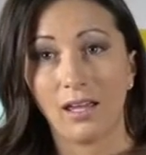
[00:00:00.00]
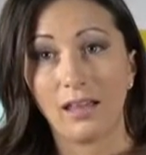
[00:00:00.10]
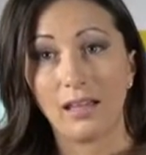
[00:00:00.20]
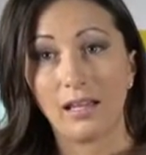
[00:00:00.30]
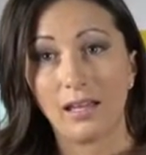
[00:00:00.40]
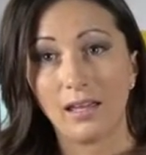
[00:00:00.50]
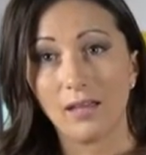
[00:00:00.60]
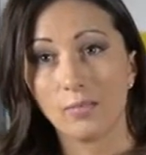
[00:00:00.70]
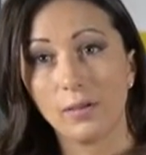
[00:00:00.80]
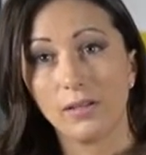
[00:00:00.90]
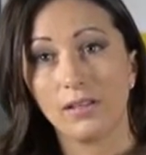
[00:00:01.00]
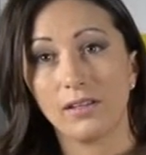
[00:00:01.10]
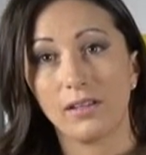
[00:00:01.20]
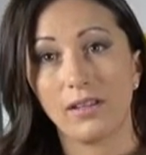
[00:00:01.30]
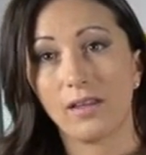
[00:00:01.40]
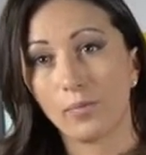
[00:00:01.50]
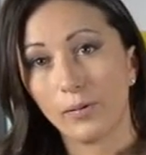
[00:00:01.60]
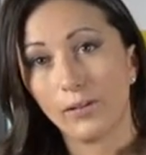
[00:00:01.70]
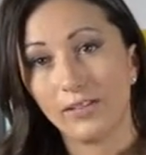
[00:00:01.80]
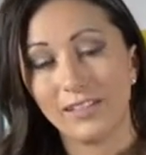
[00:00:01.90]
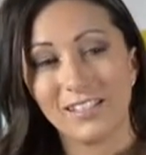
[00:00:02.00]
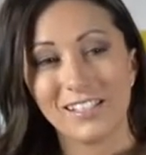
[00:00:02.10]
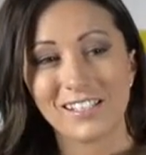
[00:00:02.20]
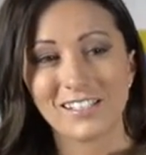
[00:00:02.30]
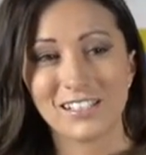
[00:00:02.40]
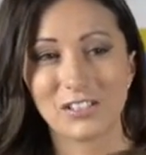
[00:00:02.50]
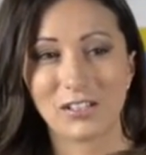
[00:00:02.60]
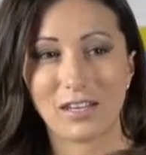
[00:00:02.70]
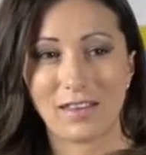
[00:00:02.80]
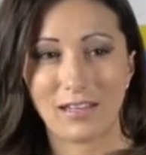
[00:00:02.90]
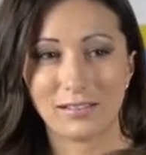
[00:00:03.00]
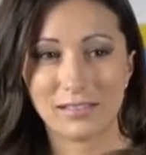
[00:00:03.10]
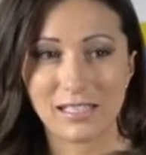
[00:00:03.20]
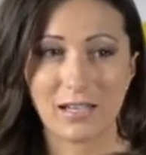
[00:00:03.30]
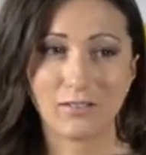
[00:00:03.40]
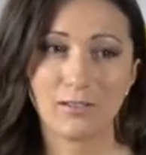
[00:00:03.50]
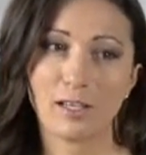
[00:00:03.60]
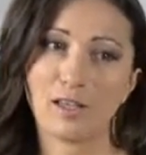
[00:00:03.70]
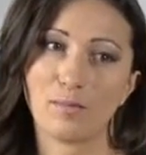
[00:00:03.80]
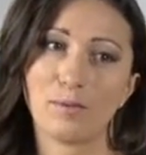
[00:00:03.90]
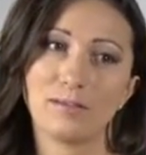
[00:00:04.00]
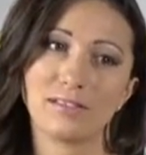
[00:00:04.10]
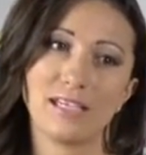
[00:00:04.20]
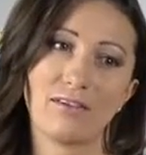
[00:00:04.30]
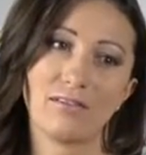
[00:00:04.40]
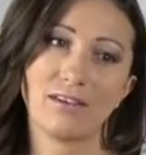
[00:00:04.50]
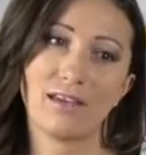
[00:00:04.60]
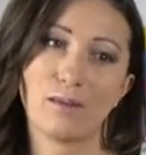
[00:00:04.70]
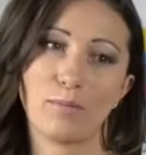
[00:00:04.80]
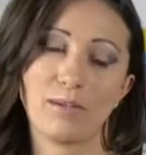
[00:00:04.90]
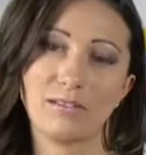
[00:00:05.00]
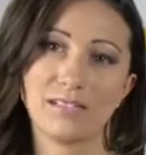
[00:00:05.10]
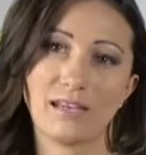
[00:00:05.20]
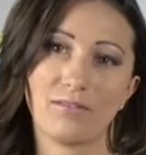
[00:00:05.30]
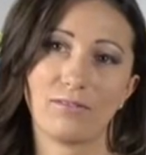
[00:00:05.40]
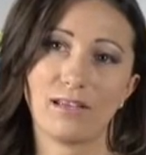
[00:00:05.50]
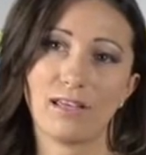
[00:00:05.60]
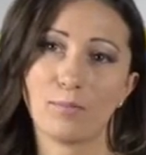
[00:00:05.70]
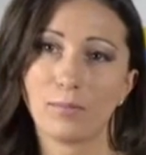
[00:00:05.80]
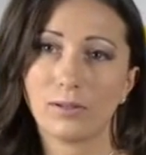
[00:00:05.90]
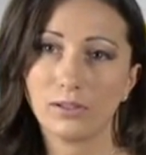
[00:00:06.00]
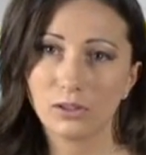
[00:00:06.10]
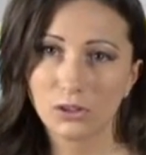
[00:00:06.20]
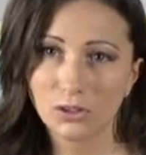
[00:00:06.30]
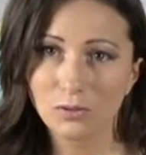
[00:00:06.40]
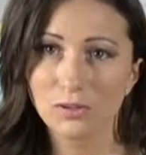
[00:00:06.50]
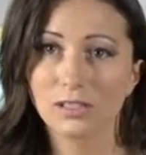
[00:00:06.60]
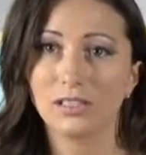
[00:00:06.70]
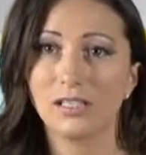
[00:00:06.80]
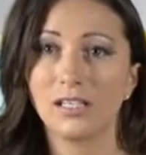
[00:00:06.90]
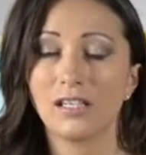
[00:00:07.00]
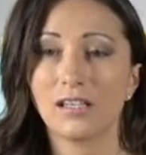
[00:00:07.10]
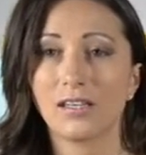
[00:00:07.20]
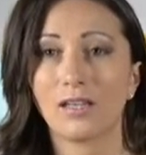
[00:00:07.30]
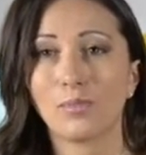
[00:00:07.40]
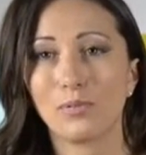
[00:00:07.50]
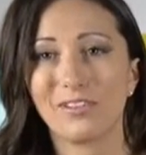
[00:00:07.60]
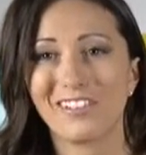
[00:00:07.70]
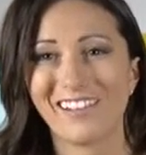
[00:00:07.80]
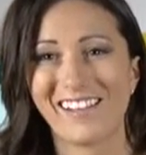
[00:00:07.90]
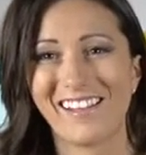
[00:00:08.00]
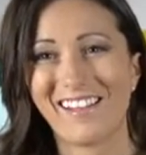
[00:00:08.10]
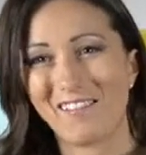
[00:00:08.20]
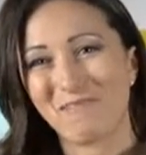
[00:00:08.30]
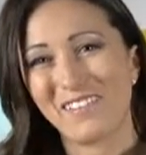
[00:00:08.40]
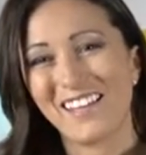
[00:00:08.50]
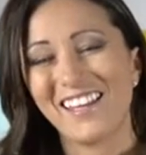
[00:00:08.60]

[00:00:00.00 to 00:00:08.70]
and then up, up. So let's try that. Down, up, down, up, shoot, up, up.